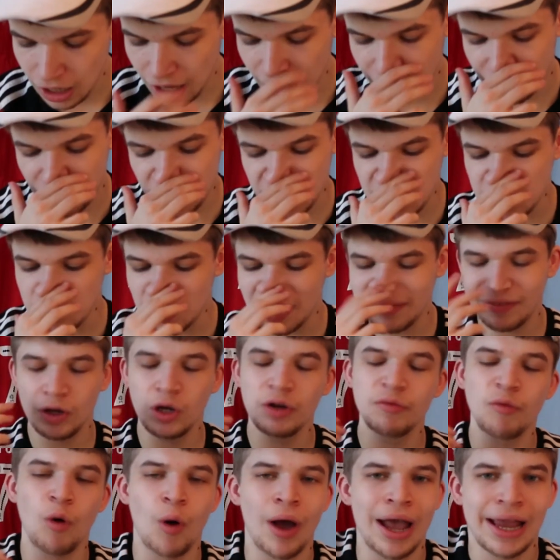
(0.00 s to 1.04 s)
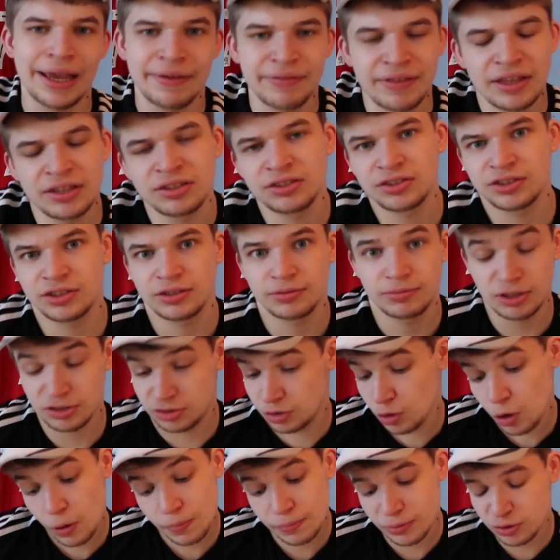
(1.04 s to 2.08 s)
I think you either love or hate this.
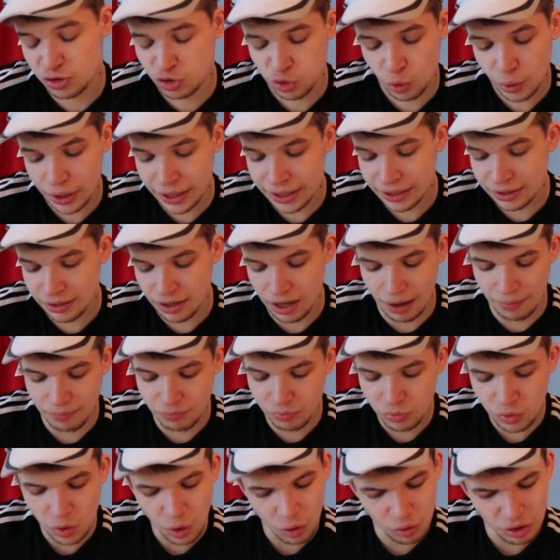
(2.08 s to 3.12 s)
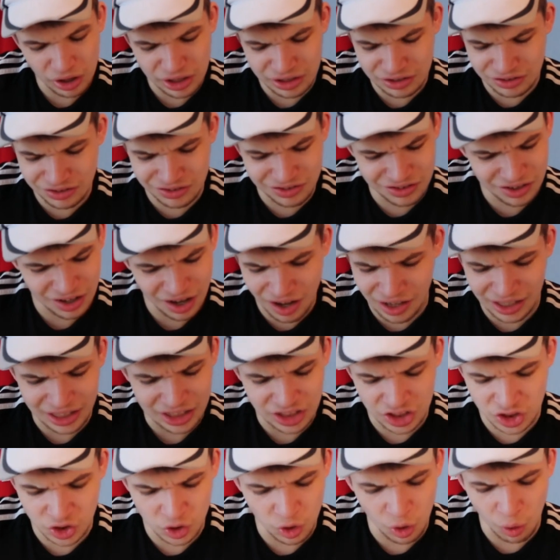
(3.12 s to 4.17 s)
There's no in between. I'm not
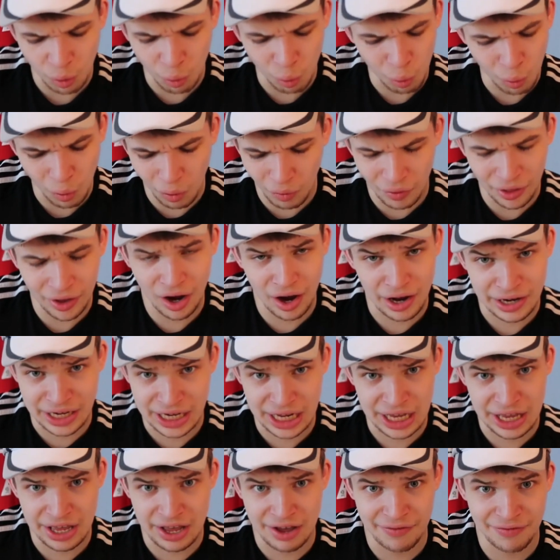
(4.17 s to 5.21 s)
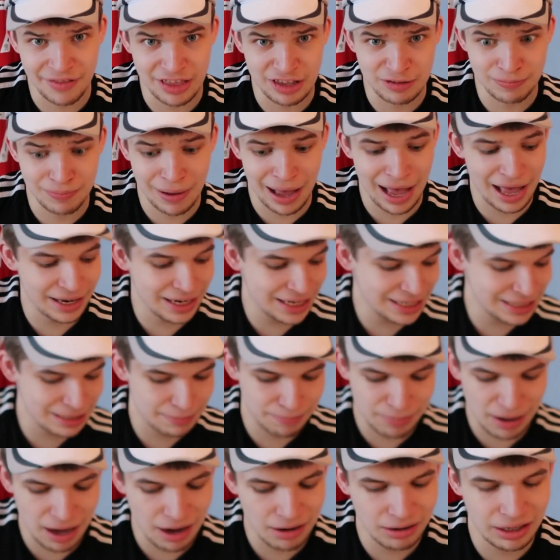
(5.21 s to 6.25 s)
entirely sure what the idea of this pattern is.
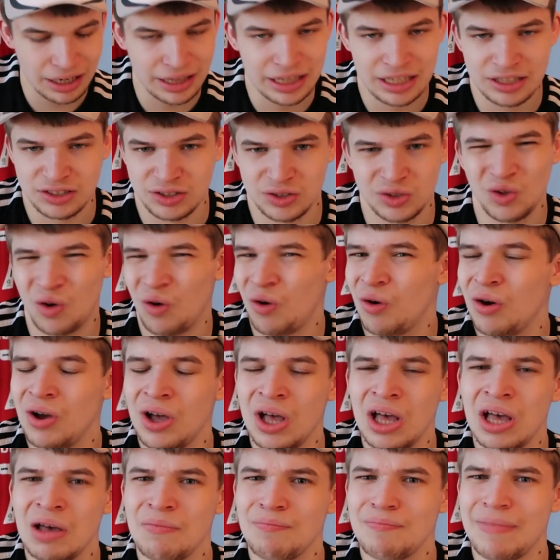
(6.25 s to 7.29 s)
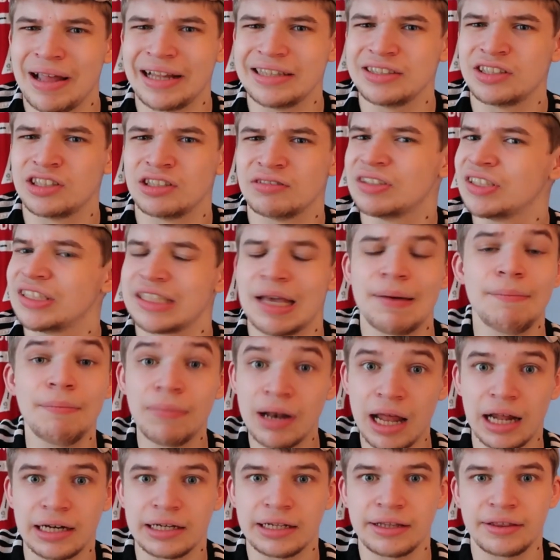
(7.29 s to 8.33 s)
Apparently it's not meant to
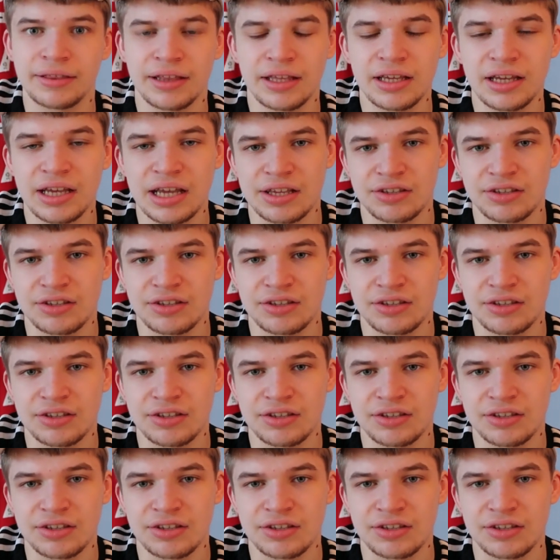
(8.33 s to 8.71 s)
resemble anything.